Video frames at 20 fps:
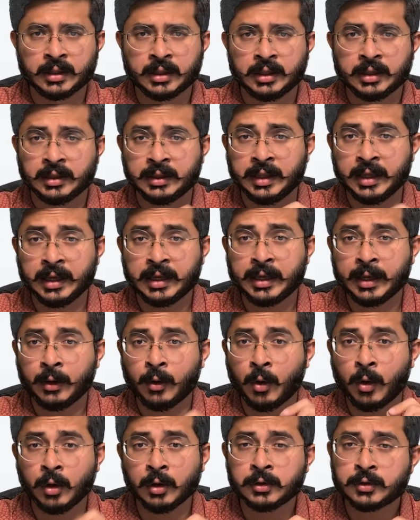They can
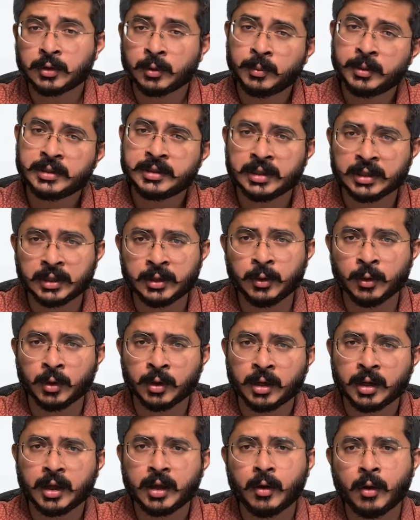also be
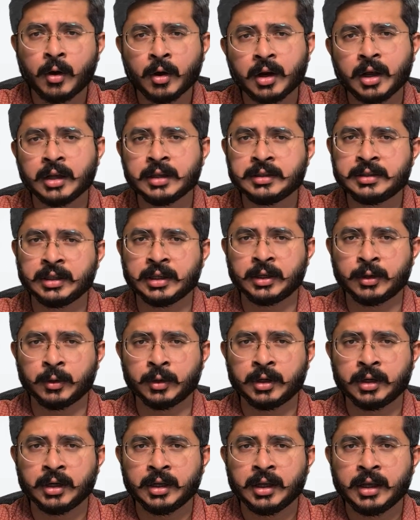secured or
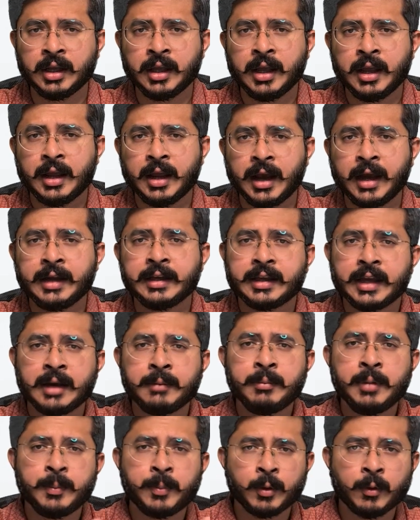unsecured and
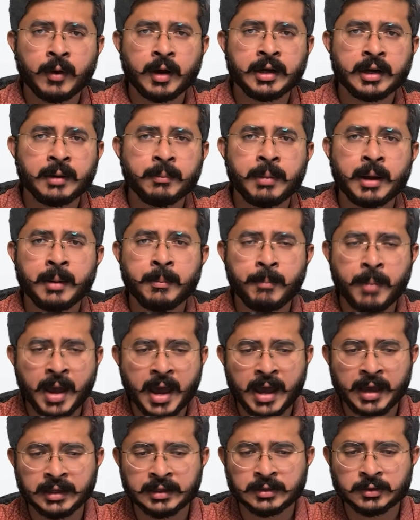can be provided by
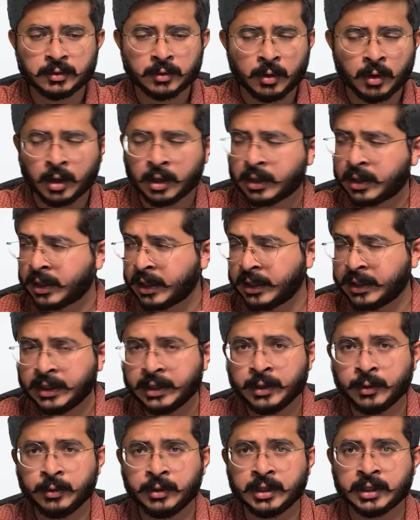banks or credit
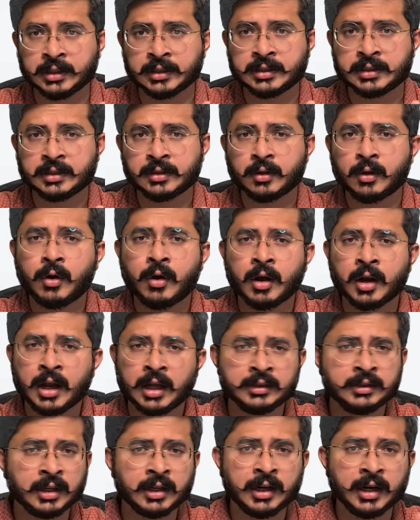unions or
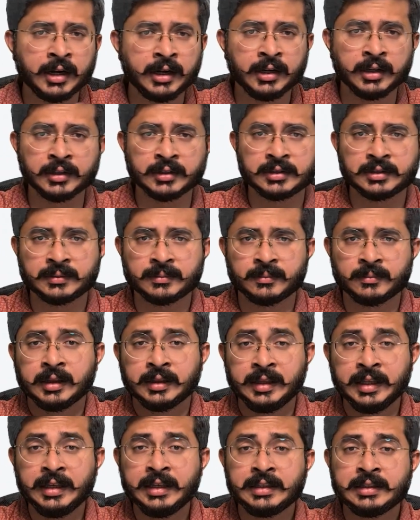other lenders.
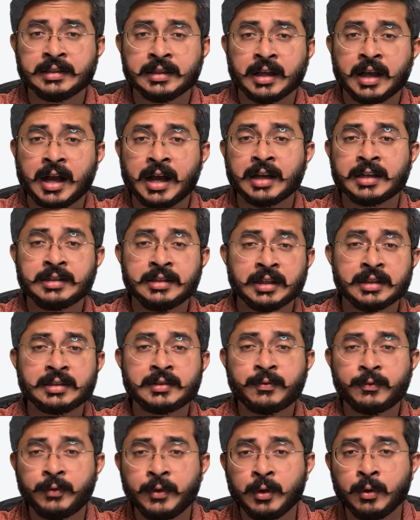These are
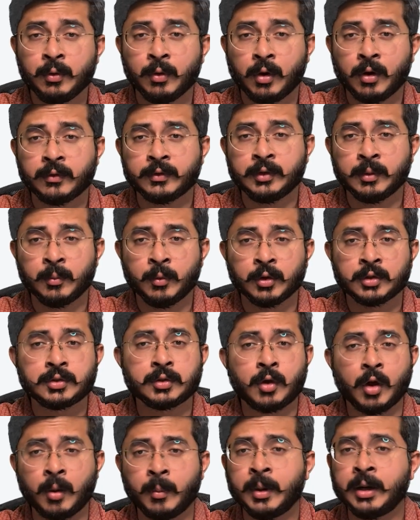just few of the most
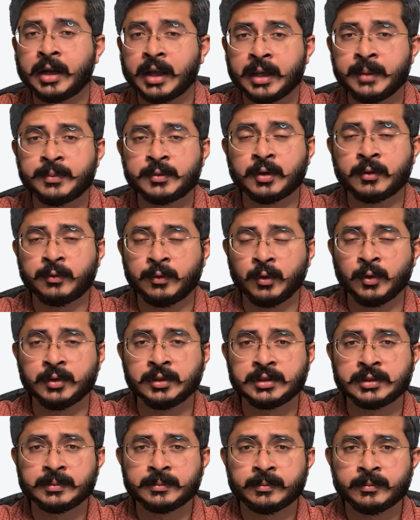common types of
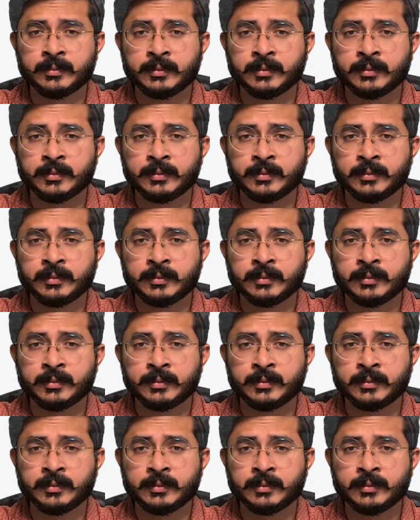loans.